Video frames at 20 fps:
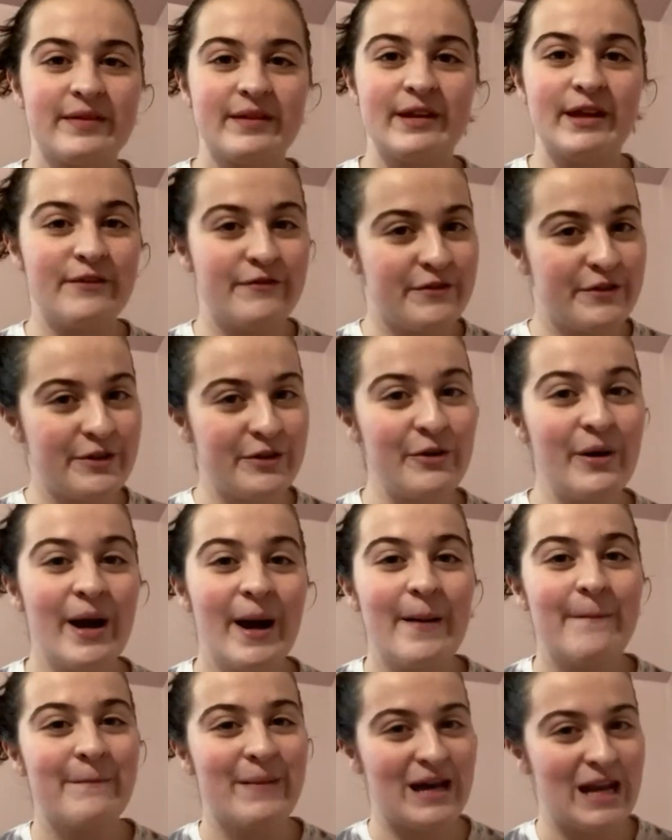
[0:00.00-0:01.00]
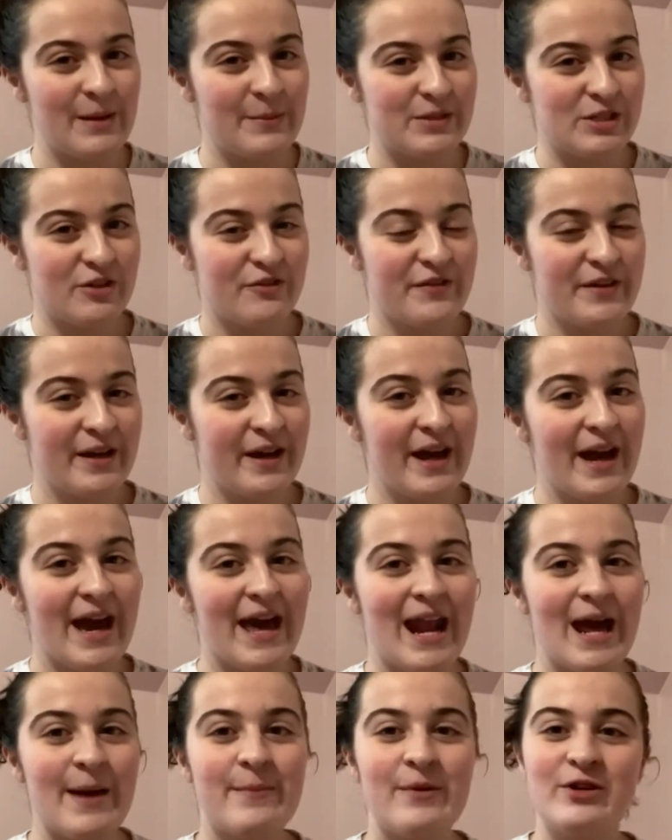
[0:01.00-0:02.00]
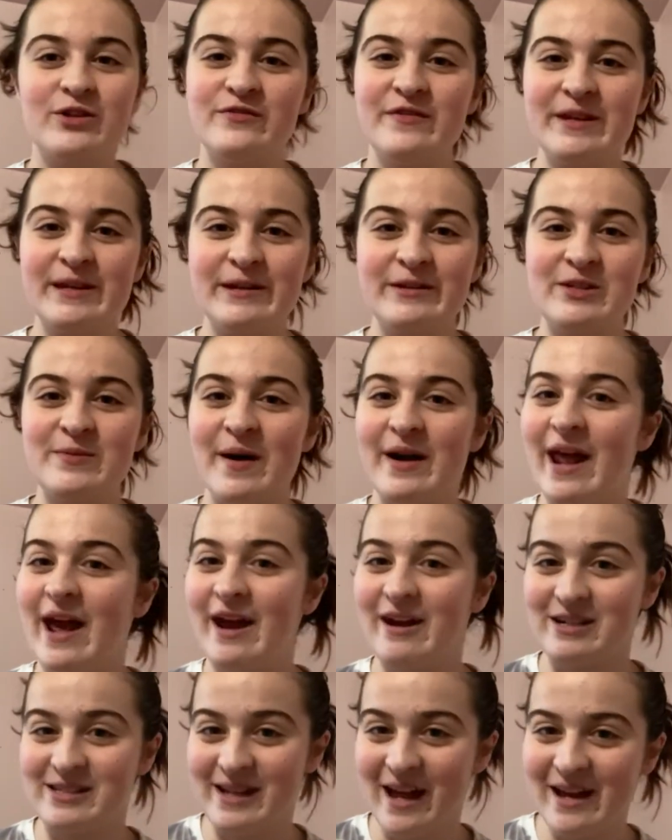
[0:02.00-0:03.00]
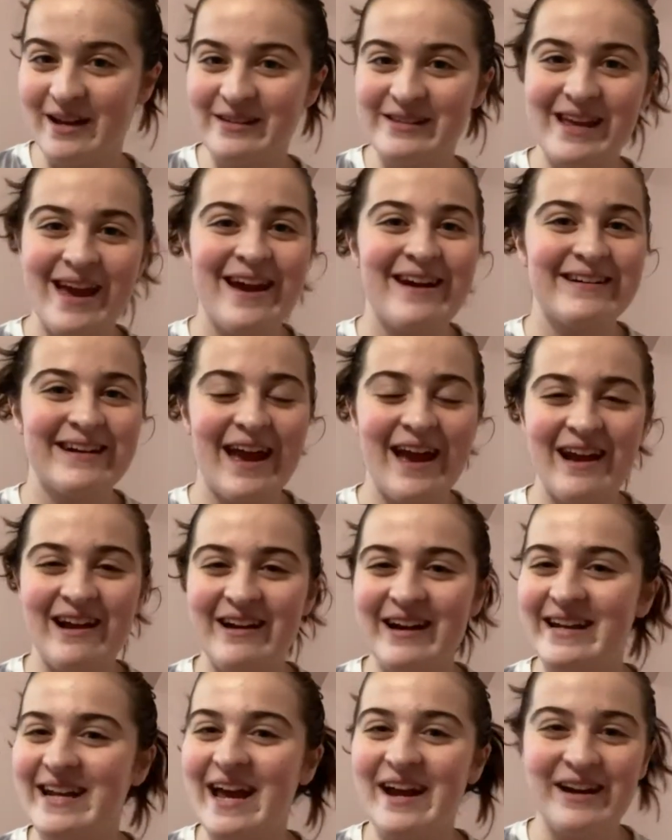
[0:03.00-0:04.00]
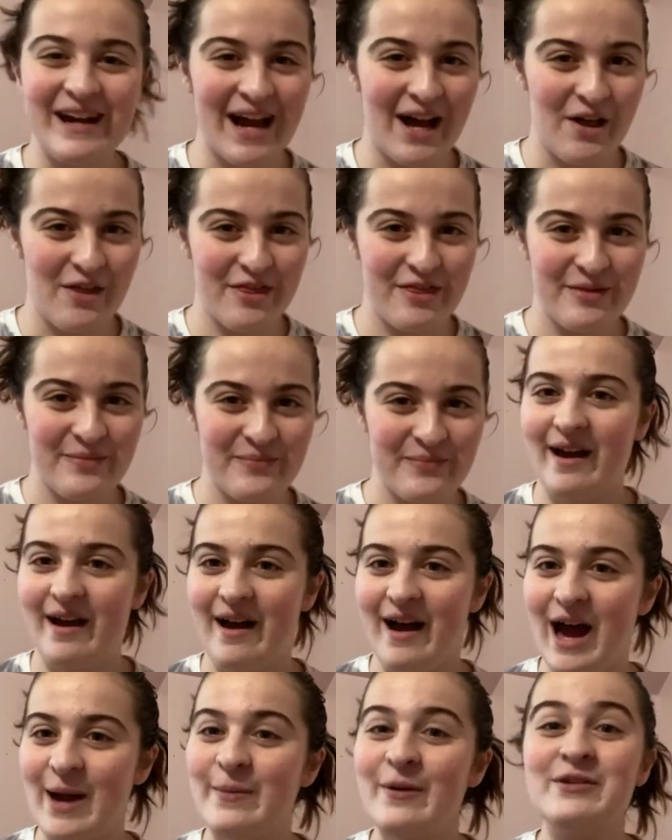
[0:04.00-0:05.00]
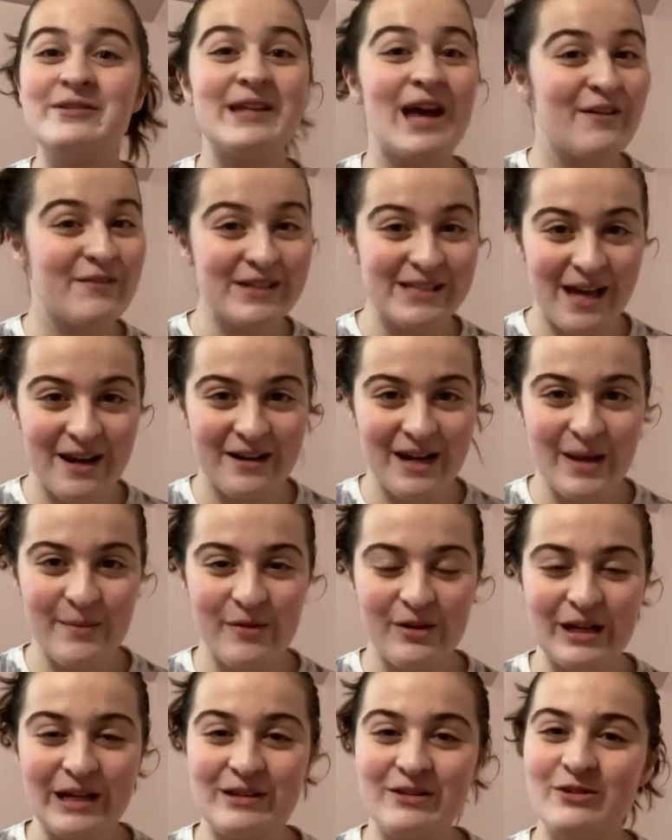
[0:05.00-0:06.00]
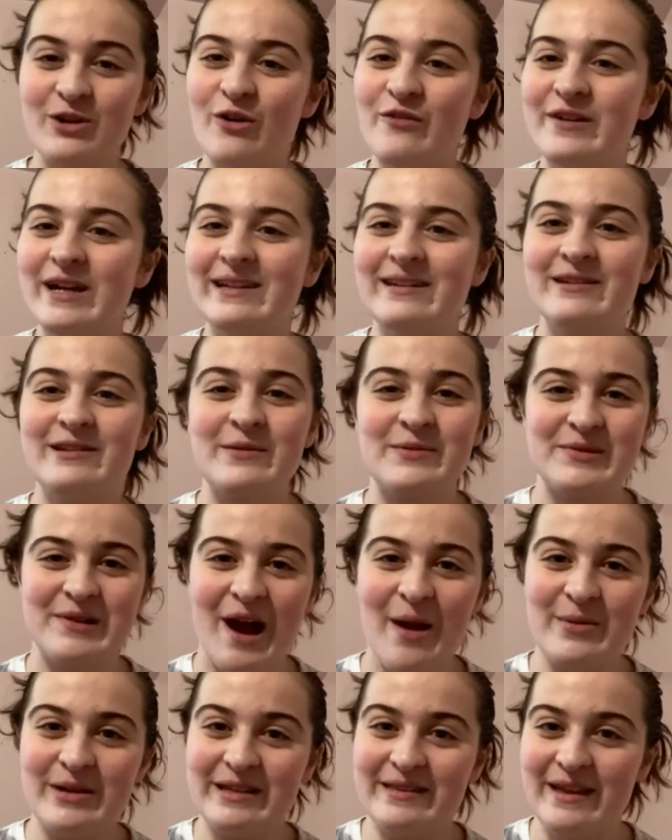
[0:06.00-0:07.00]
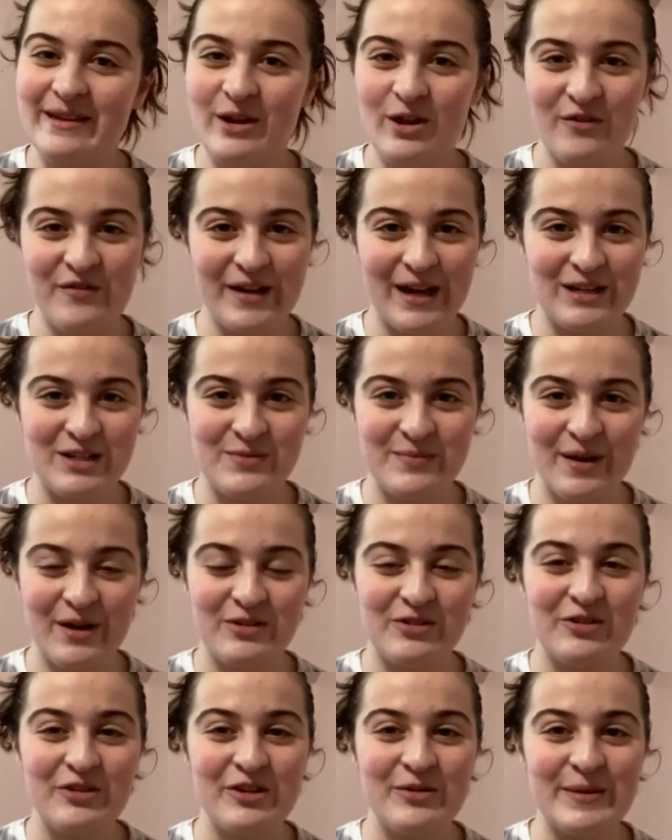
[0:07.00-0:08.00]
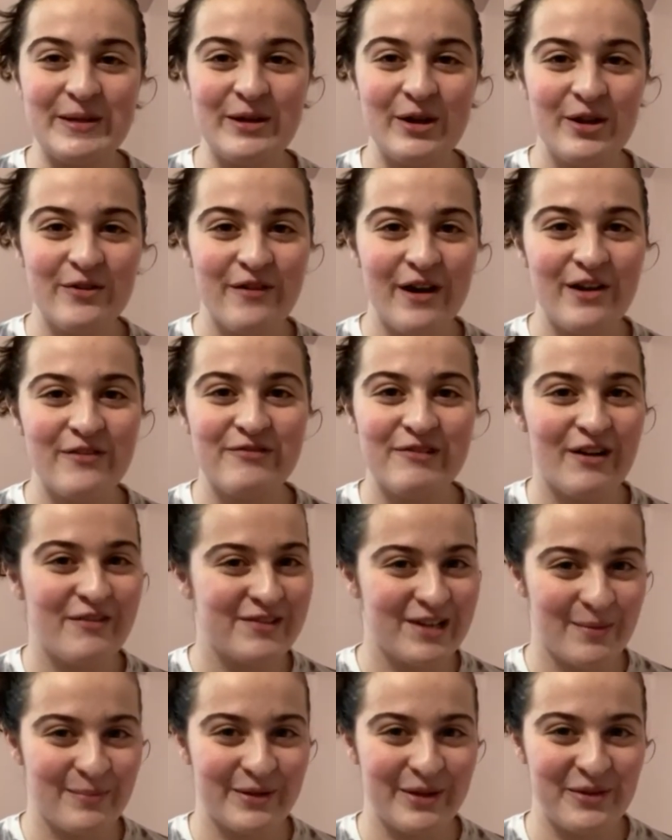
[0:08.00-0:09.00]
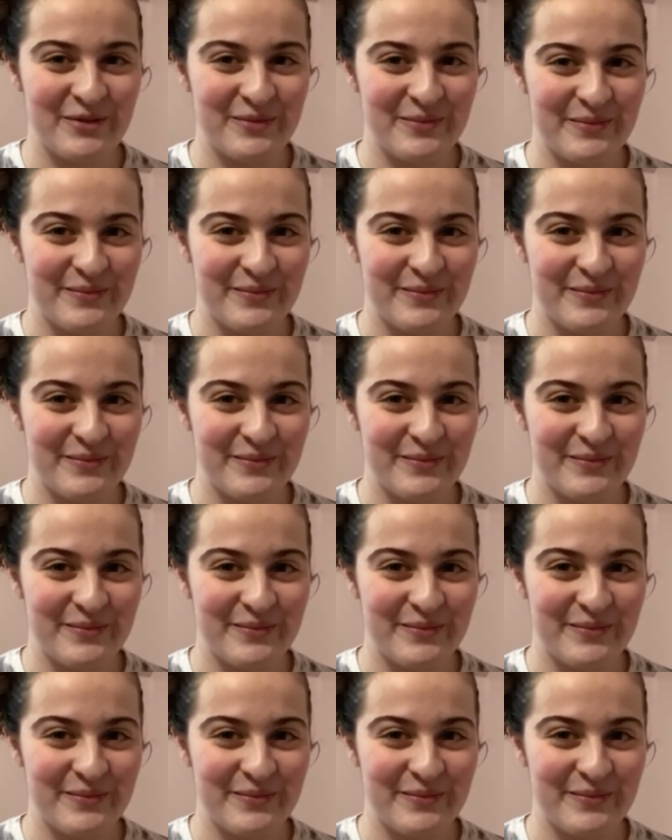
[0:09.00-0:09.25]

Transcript: If you're new, my name is Sophia, and I post videos about hairstyles, hair care, and hair health. I post every Saturday morning, so don't forget to subscribe and hit that notification bell so you can be notified for every upload.